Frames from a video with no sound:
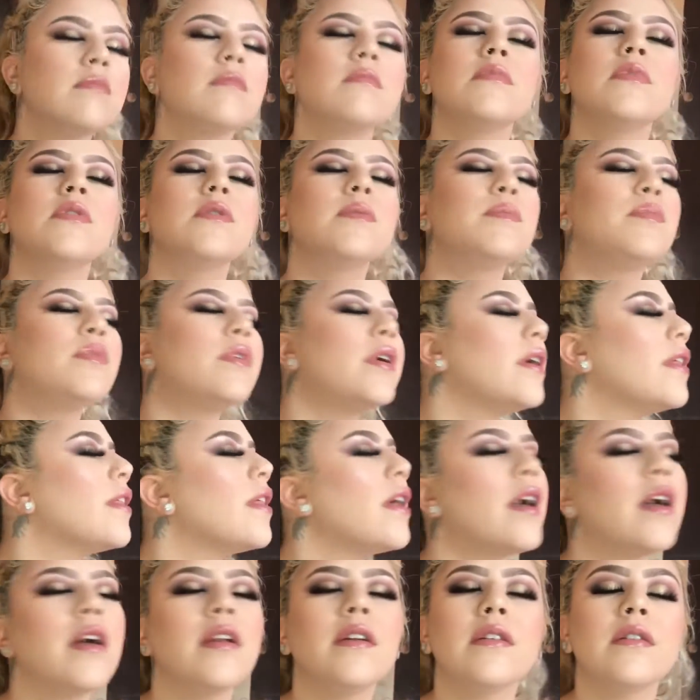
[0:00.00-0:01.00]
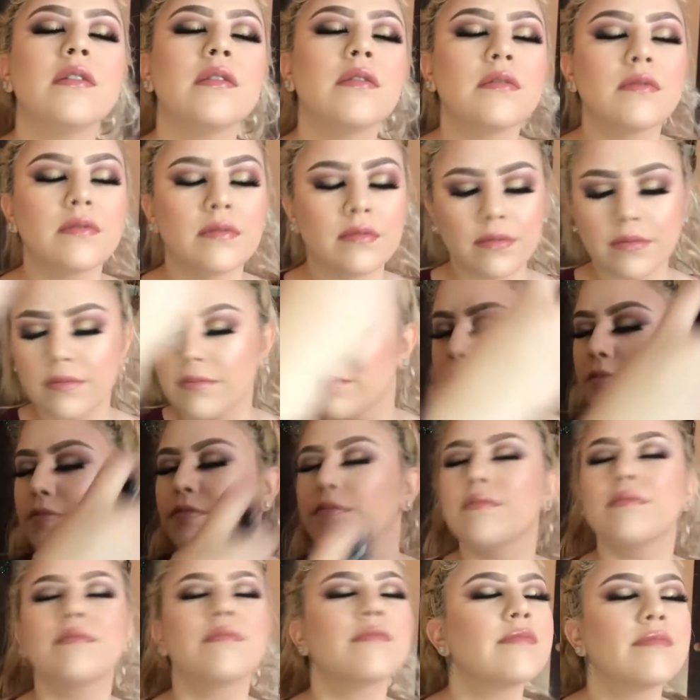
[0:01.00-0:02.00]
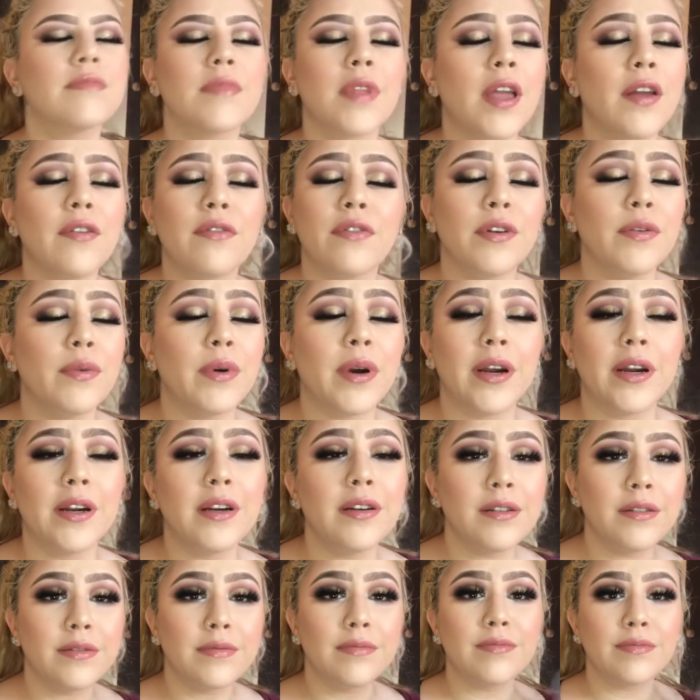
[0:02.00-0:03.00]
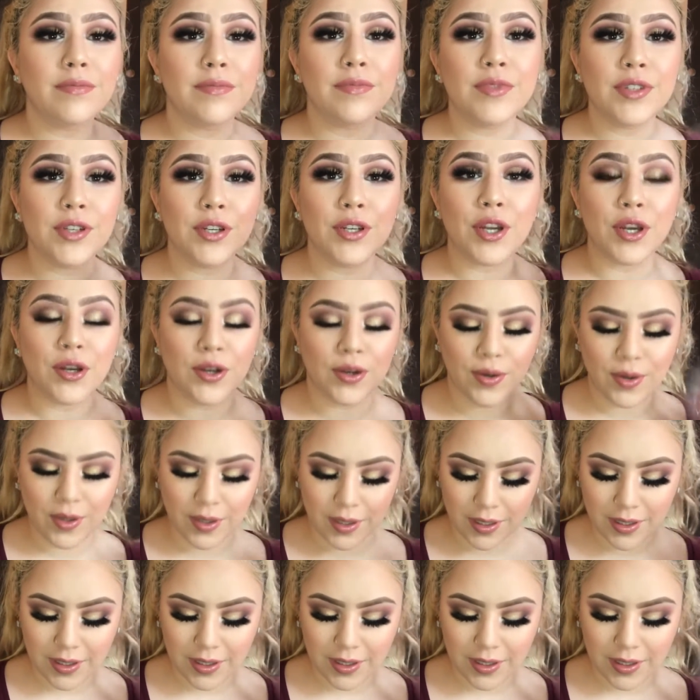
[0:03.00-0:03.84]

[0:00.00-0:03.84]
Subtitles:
spray that everywhere, you know.